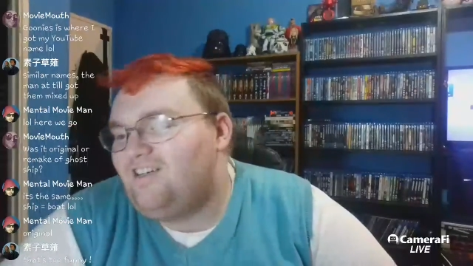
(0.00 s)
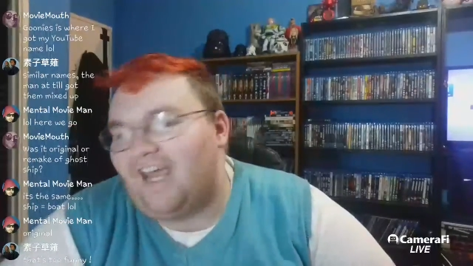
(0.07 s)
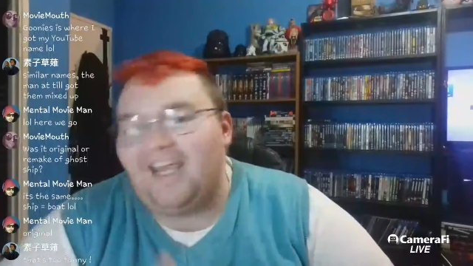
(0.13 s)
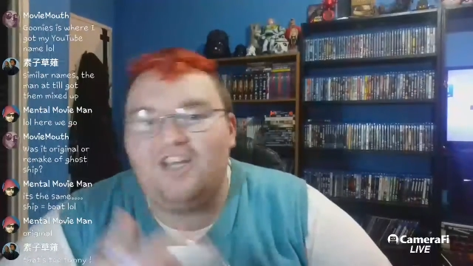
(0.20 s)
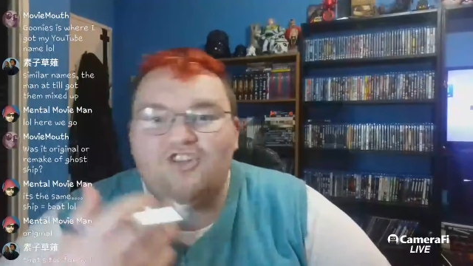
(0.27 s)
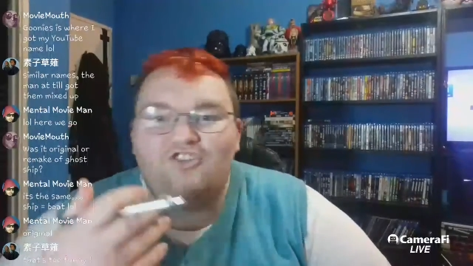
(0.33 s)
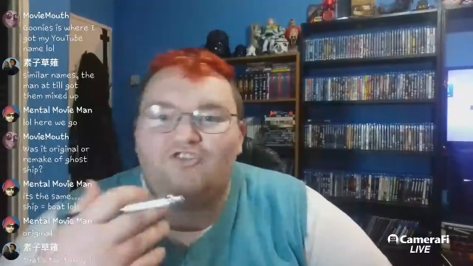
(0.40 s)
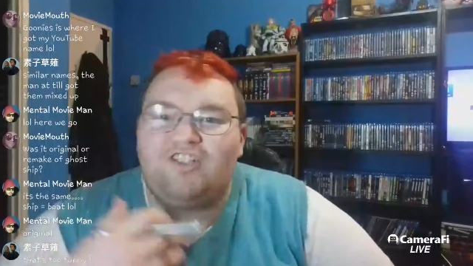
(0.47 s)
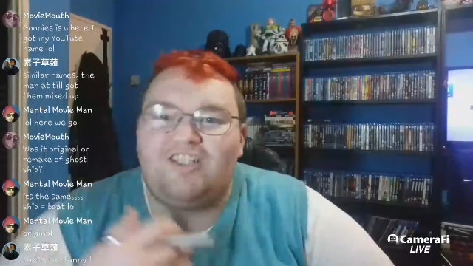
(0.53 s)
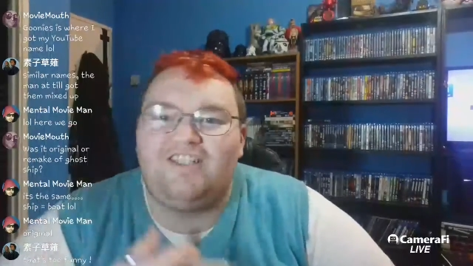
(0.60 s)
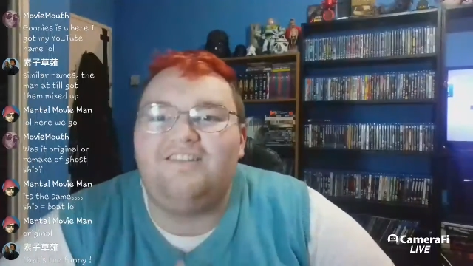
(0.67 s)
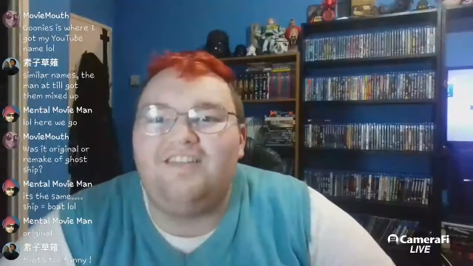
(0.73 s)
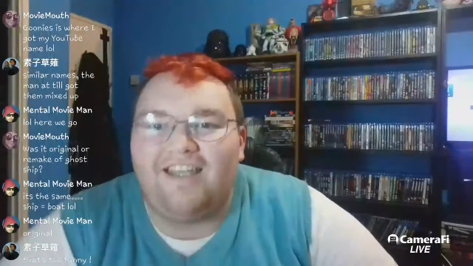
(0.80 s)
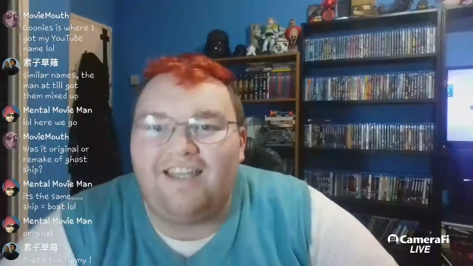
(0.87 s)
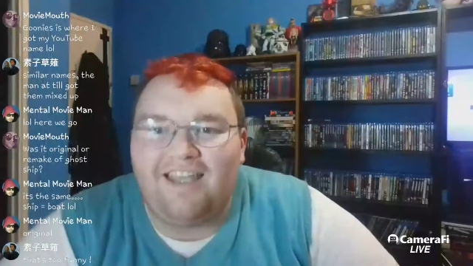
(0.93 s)
Dangerous
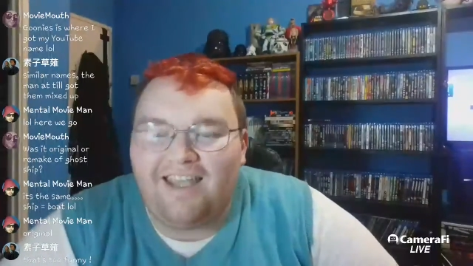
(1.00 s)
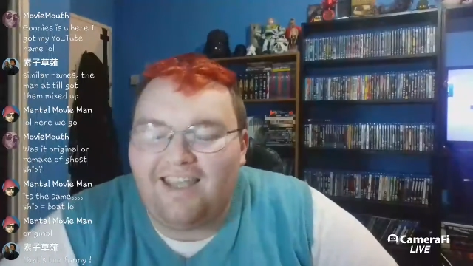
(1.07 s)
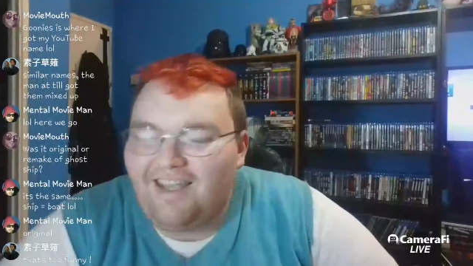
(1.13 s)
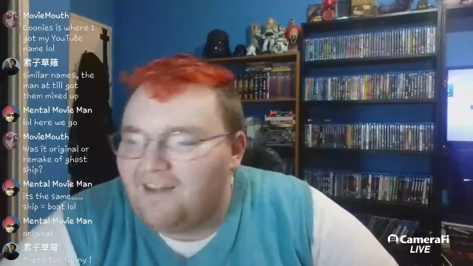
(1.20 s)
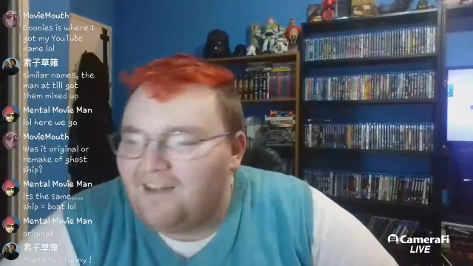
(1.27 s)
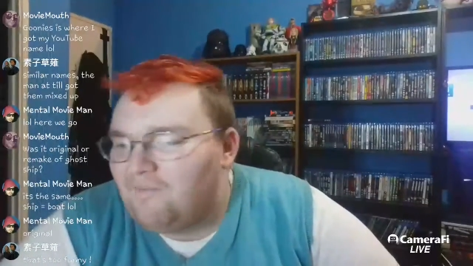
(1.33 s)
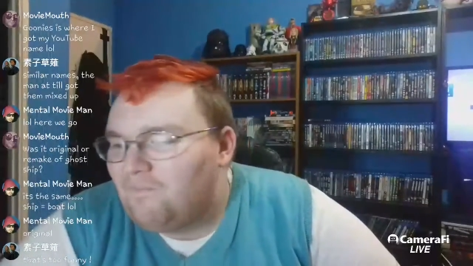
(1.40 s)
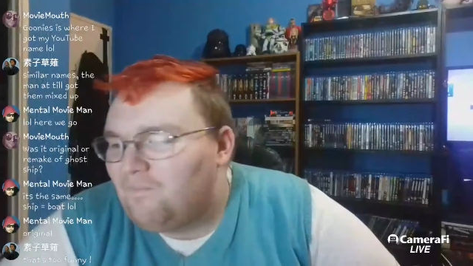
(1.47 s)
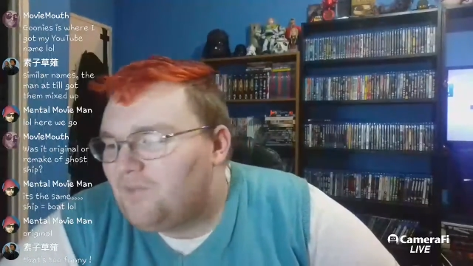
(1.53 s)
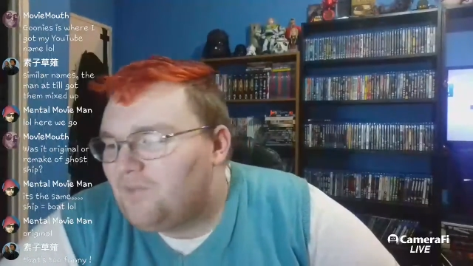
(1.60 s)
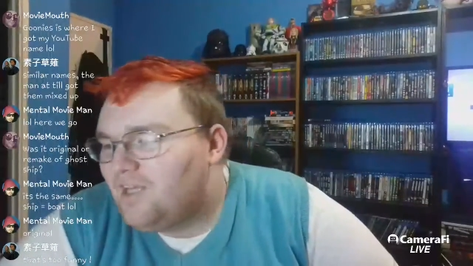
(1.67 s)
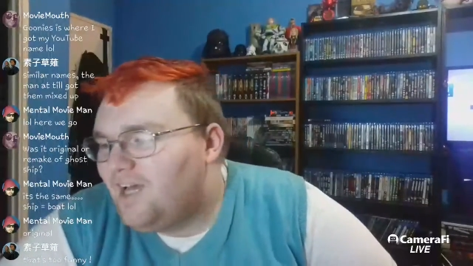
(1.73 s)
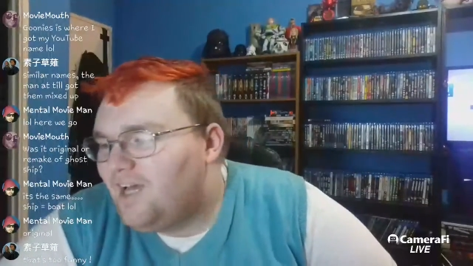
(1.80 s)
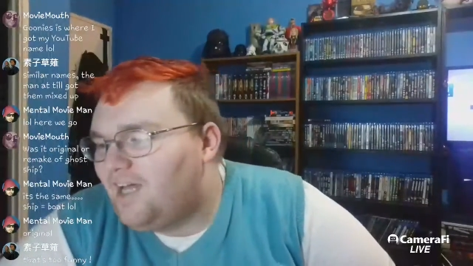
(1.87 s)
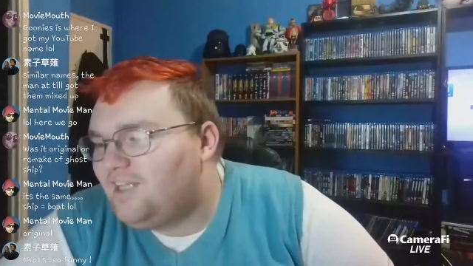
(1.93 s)
Dinghy,
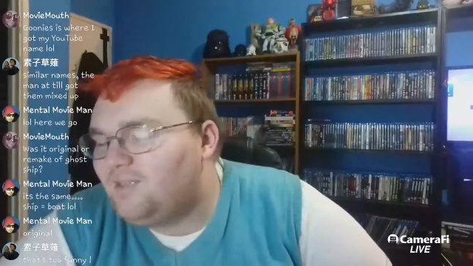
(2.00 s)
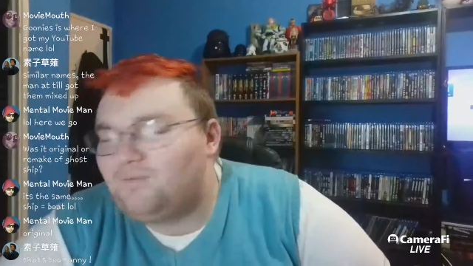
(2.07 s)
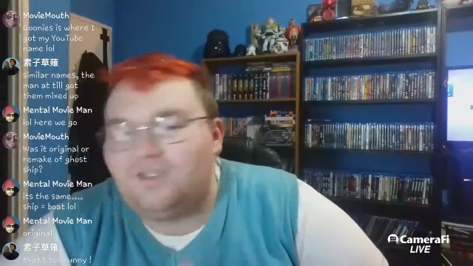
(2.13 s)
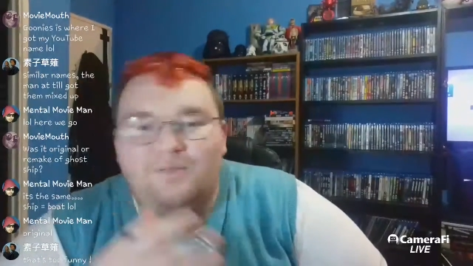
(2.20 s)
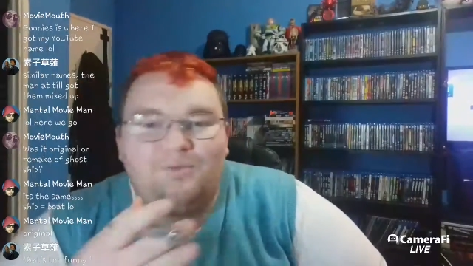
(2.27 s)
and then